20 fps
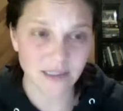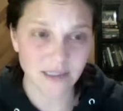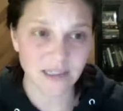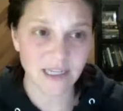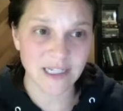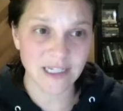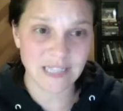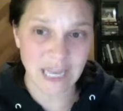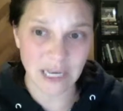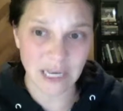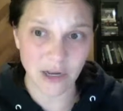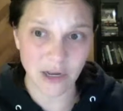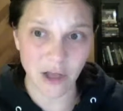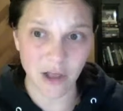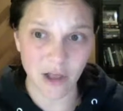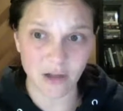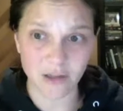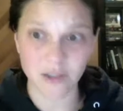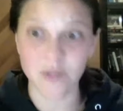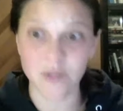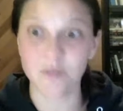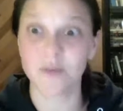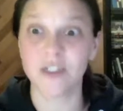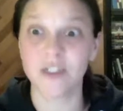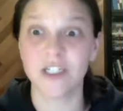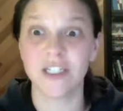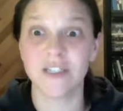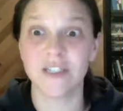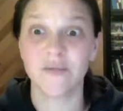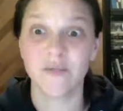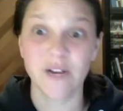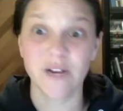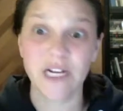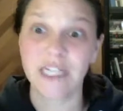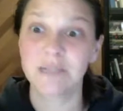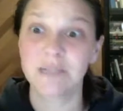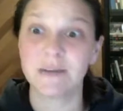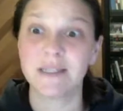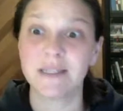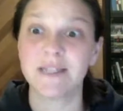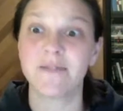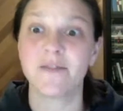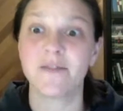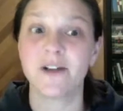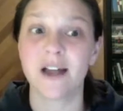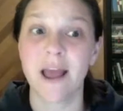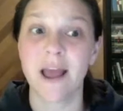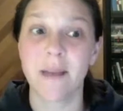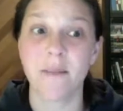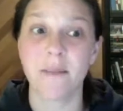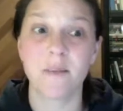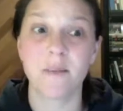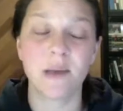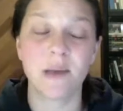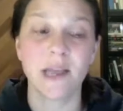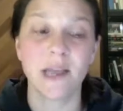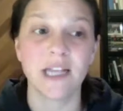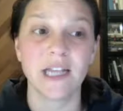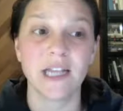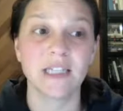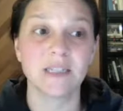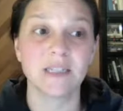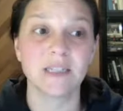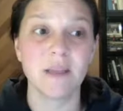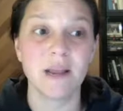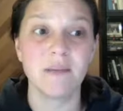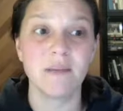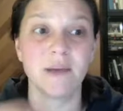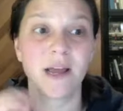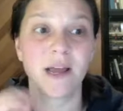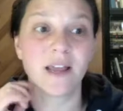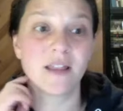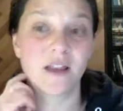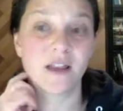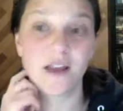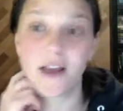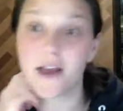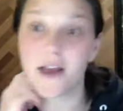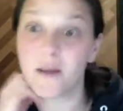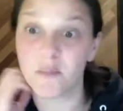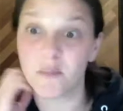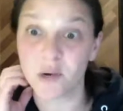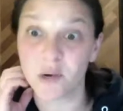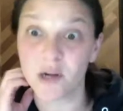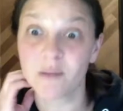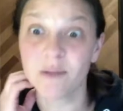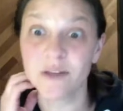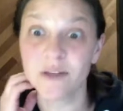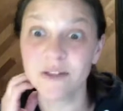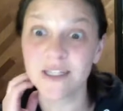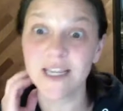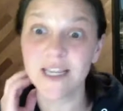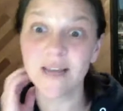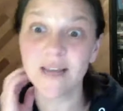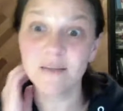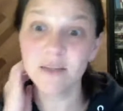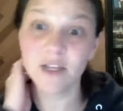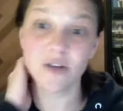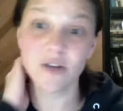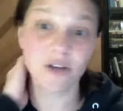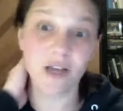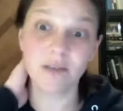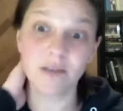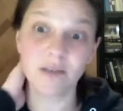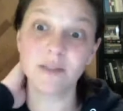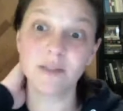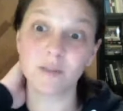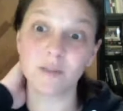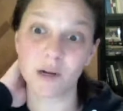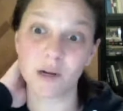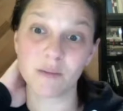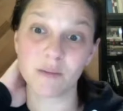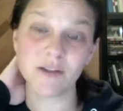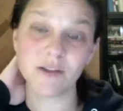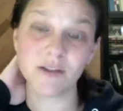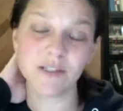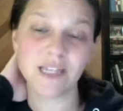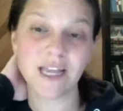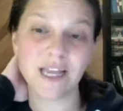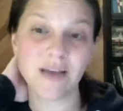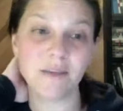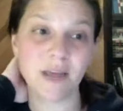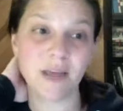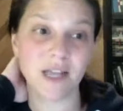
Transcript: like $10, which is very expensive for an app, but it's made by the Burke Museum, the UW's Burke Museum.